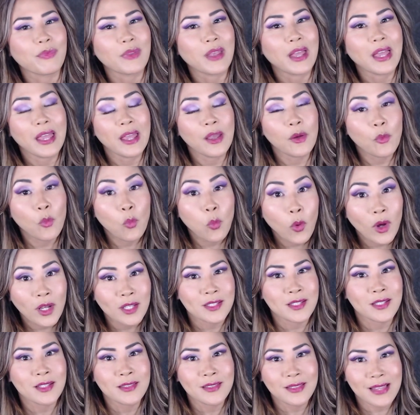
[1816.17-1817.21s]
it
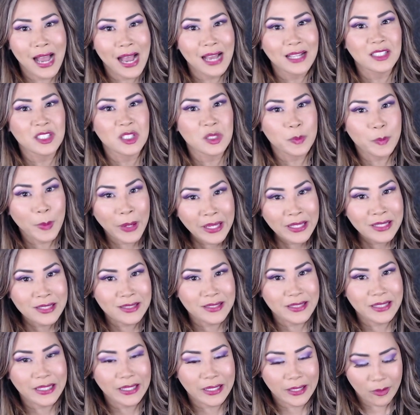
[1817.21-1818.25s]
wasn't that
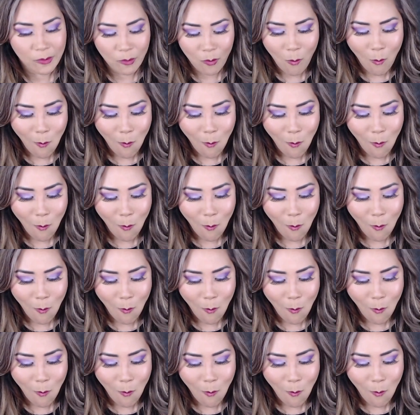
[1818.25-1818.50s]
spicy